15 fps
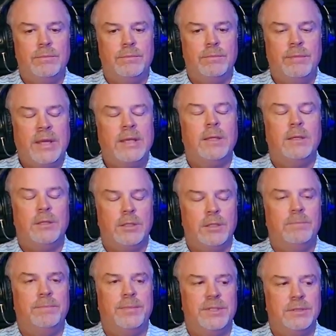making
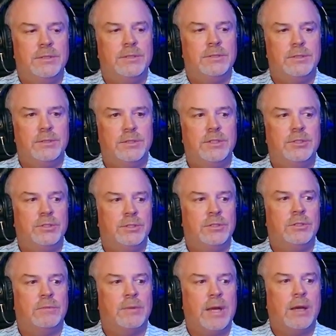good business decisions
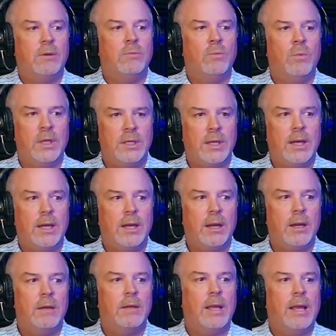around when to
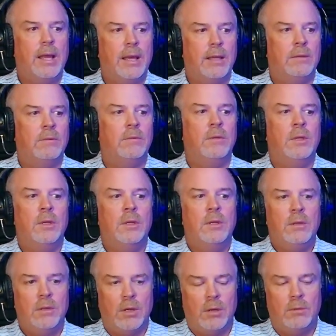hire and
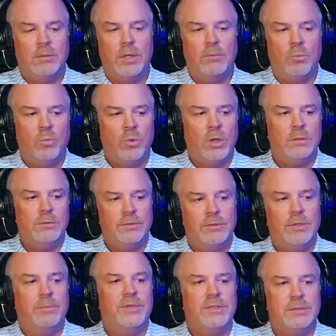what
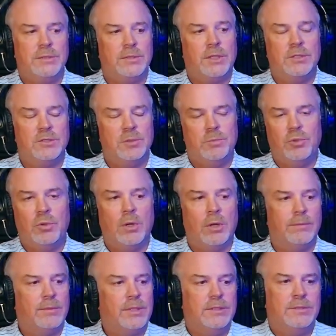the business can
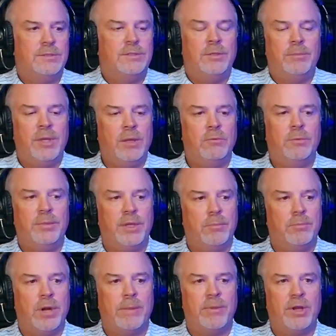support to me, would be a
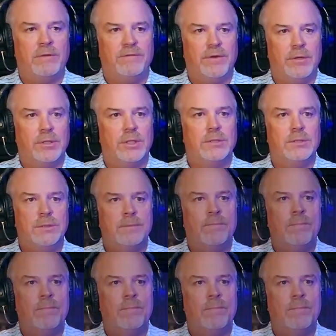primary focus.